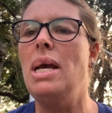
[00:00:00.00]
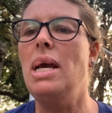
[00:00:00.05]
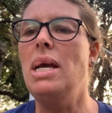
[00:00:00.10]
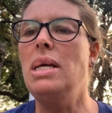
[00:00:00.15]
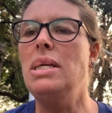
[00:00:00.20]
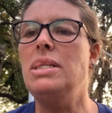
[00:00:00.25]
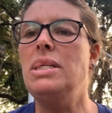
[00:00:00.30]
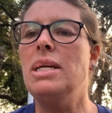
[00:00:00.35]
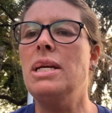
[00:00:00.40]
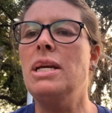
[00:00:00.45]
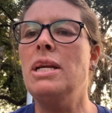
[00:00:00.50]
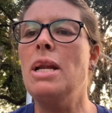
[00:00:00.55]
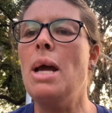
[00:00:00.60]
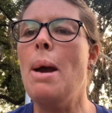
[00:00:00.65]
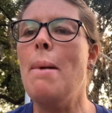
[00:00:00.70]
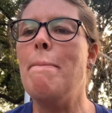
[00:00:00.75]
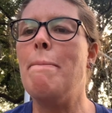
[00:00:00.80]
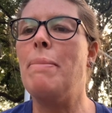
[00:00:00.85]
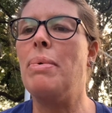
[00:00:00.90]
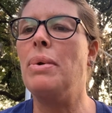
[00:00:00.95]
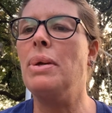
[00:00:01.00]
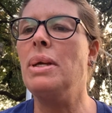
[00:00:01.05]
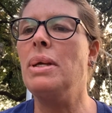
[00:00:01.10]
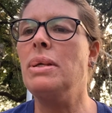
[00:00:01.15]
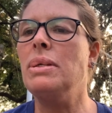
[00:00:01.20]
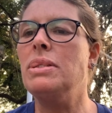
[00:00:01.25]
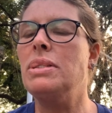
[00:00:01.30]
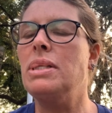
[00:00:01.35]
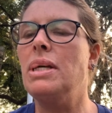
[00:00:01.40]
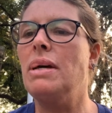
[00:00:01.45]
She cannot bring
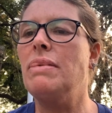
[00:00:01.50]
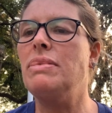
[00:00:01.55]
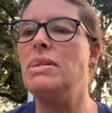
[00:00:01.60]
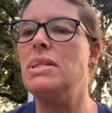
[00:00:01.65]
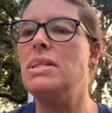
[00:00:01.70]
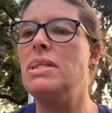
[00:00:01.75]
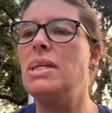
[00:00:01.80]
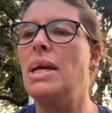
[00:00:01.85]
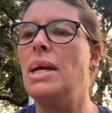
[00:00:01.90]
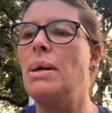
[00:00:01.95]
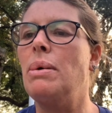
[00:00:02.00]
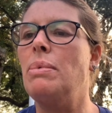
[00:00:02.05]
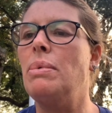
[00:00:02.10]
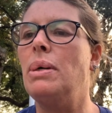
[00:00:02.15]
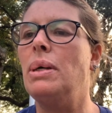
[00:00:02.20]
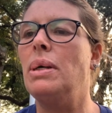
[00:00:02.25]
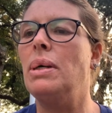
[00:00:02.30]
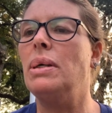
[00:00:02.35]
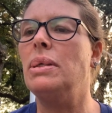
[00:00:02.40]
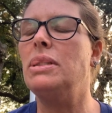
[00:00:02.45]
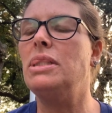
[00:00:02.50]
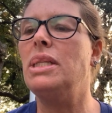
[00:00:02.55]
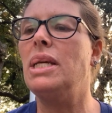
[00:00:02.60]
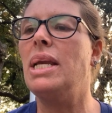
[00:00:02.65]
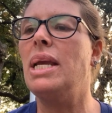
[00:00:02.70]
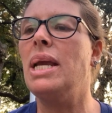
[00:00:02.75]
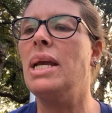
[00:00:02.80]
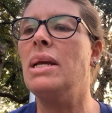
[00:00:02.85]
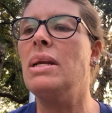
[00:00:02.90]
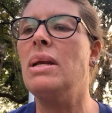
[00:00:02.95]
herself to say a word. She
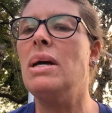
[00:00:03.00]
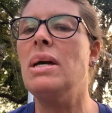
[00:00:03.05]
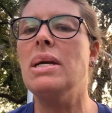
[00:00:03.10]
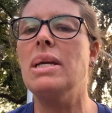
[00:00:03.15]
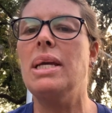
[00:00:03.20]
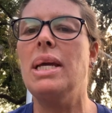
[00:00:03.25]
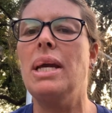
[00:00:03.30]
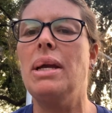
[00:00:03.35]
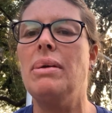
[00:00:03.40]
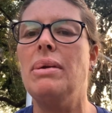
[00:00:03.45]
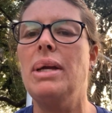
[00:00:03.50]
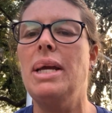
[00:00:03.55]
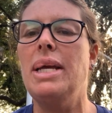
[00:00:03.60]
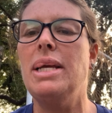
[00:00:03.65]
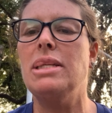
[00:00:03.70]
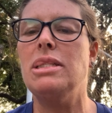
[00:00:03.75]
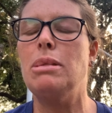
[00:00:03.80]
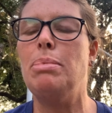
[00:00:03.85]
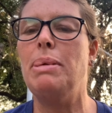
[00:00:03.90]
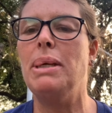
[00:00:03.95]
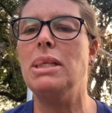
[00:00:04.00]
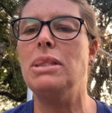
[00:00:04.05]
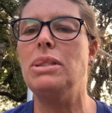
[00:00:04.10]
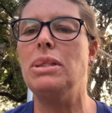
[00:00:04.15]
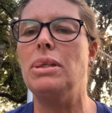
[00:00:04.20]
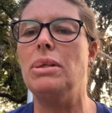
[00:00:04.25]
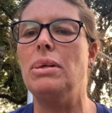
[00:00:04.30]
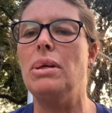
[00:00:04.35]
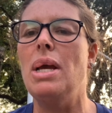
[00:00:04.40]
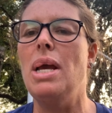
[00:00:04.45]
cannot carry his
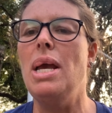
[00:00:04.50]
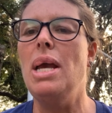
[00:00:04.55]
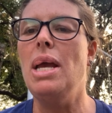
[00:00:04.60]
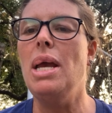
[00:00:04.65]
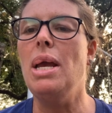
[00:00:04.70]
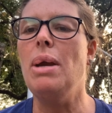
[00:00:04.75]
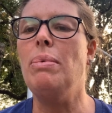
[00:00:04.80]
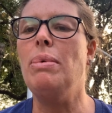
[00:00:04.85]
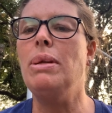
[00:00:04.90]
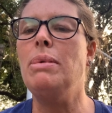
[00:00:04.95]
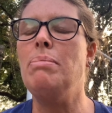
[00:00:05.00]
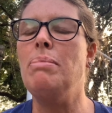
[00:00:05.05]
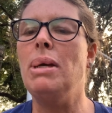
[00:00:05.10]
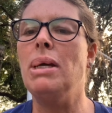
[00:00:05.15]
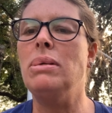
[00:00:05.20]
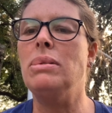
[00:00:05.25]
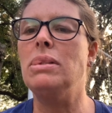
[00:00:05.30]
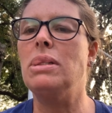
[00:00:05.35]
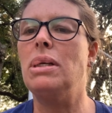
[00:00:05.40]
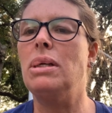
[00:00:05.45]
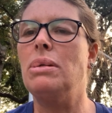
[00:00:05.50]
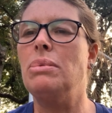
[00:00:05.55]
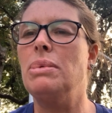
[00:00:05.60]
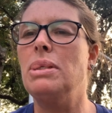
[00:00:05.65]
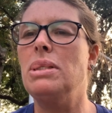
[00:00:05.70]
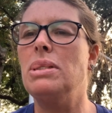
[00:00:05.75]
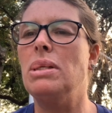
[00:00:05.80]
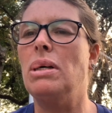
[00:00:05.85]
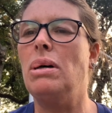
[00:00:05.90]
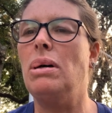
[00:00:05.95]
picture. It would melt her
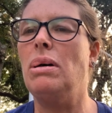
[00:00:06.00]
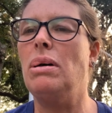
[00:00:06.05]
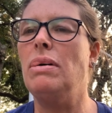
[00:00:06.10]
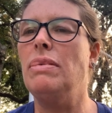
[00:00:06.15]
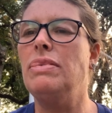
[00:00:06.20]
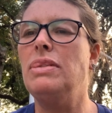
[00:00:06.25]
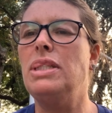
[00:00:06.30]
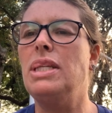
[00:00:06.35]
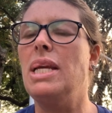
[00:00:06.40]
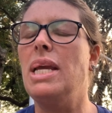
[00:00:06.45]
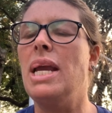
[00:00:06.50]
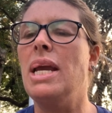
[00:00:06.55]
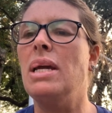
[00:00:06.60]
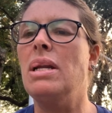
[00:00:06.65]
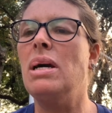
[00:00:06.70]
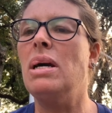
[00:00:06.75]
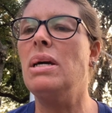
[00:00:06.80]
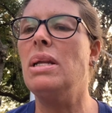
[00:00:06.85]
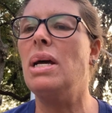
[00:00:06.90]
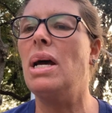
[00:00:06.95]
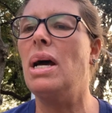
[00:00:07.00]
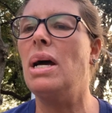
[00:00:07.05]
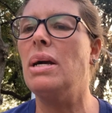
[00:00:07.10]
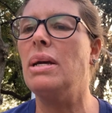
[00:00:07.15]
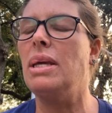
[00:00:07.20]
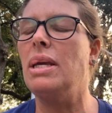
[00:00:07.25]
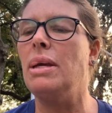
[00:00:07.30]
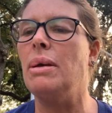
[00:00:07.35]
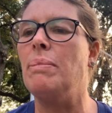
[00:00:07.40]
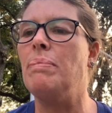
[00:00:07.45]
resolve. She cannot hug
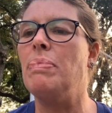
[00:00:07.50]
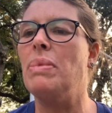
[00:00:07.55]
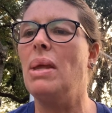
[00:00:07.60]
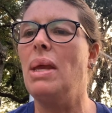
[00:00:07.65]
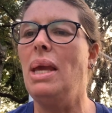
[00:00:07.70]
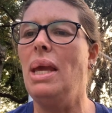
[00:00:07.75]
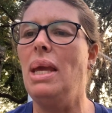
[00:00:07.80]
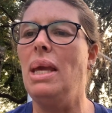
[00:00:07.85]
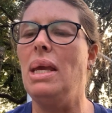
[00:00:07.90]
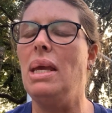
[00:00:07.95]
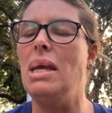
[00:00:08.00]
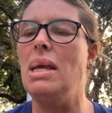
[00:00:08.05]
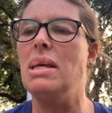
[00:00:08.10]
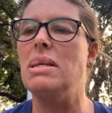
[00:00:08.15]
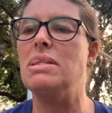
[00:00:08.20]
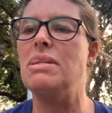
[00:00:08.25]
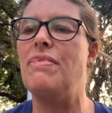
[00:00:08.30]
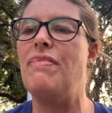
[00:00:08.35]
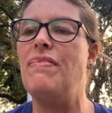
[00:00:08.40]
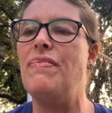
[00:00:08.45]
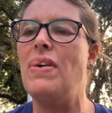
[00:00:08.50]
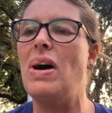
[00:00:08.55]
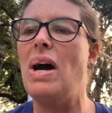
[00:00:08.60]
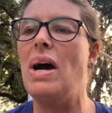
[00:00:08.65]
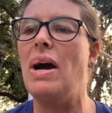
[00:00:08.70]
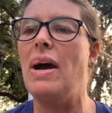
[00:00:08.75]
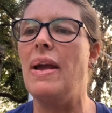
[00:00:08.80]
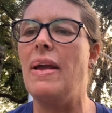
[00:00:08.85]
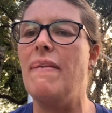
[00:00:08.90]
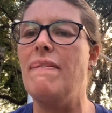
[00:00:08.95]
him. He is
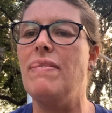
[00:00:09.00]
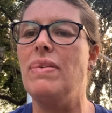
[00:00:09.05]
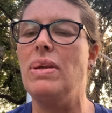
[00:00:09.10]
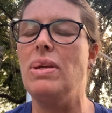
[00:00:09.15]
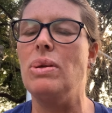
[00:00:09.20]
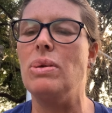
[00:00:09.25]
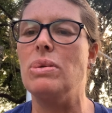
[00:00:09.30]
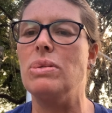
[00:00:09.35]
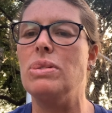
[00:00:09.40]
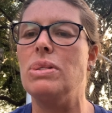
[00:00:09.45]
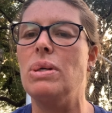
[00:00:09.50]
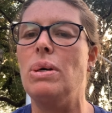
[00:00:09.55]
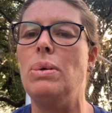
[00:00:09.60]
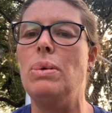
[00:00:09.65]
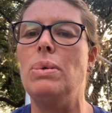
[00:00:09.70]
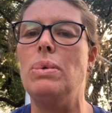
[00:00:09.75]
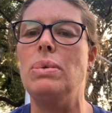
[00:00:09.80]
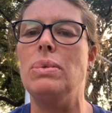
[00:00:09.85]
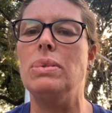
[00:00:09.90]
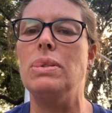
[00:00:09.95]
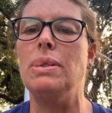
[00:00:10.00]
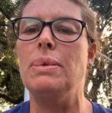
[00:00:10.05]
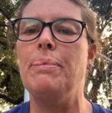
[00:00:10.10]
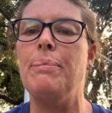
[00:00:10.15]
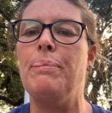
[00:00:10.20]
5 years old.